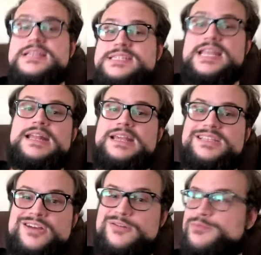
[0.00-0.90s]
set
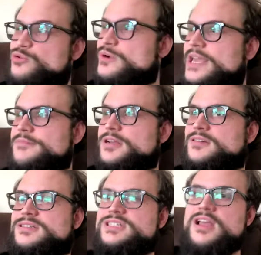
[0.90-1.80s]
his own
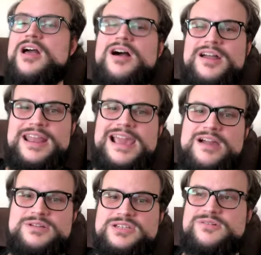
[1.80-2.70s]
parameters on
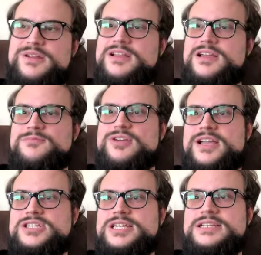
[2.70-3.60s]
how it's going to come
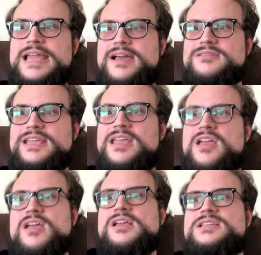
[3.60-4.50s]
crashing down. Like
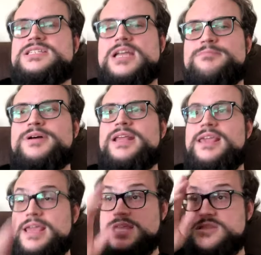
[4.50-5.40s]

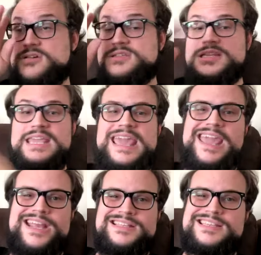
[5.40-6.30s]
somebody in those like
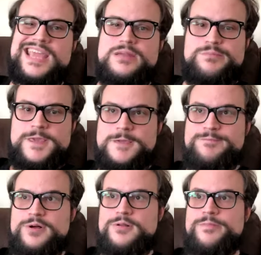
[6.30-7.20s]
8 to 10
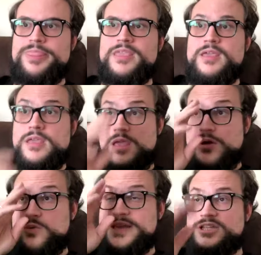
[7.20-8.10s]
people
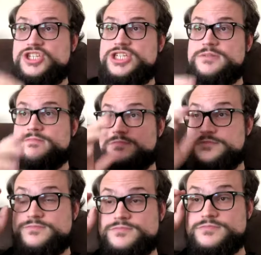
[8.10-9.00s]
which
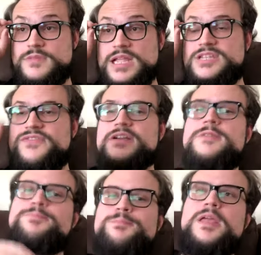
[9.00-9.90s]
it's
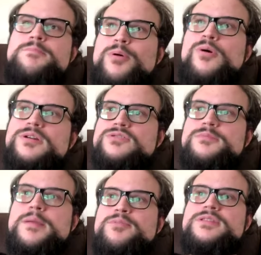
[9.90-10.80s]
very important to
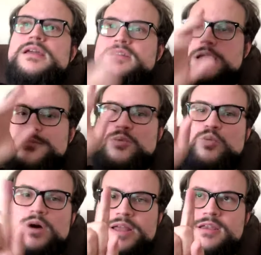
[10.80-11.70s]
remember that number
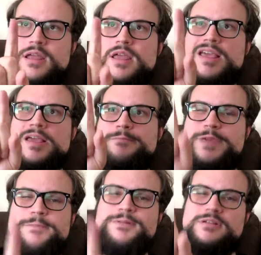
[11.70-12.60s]
1
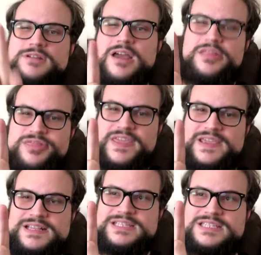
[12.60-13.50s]
people are not
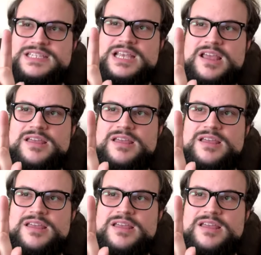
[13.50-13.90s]
things.